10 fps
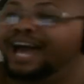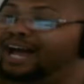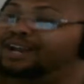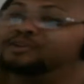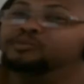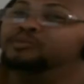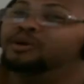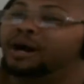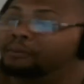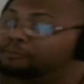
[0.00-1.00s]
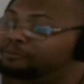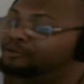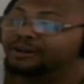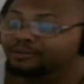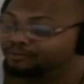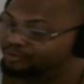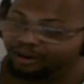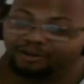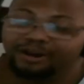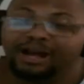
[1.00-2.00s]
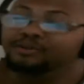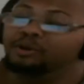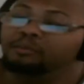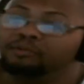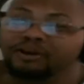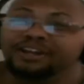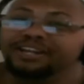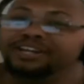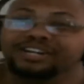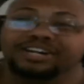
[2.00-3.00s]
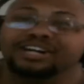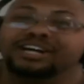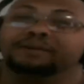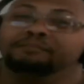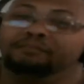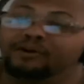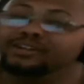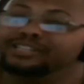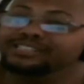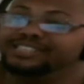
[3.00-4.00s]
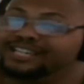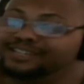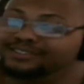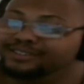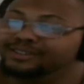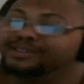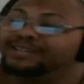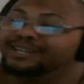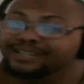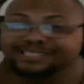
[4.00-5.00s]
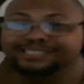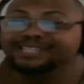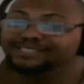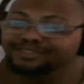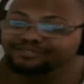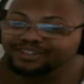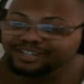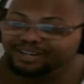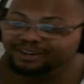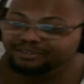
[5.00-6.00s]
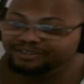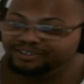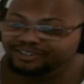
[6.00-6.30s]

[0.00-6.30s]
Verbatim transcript: I do a pretty, bro, I do a pretty good moaning sound. Let's get to the video.